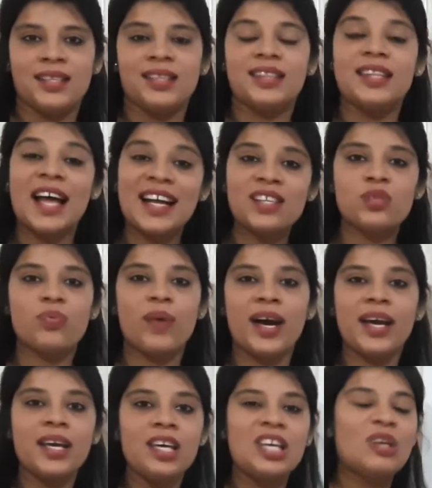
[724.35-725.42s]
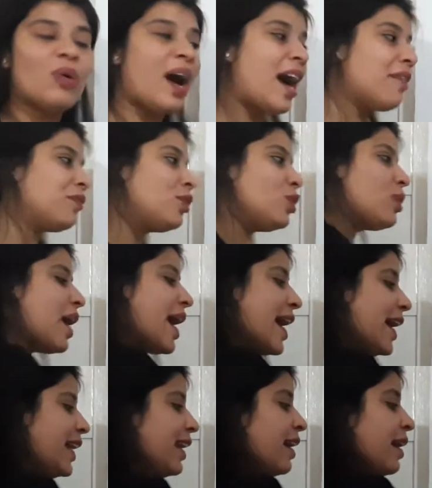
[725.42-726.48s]
That's why you have to
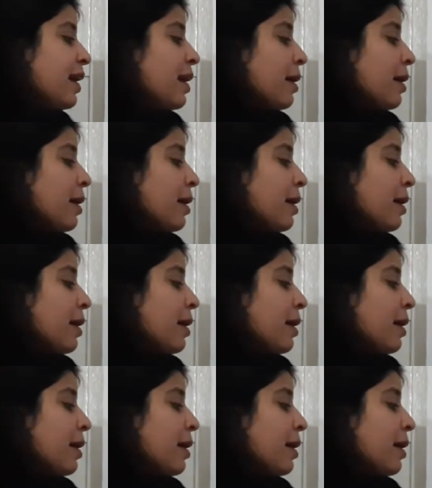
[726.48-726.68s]
add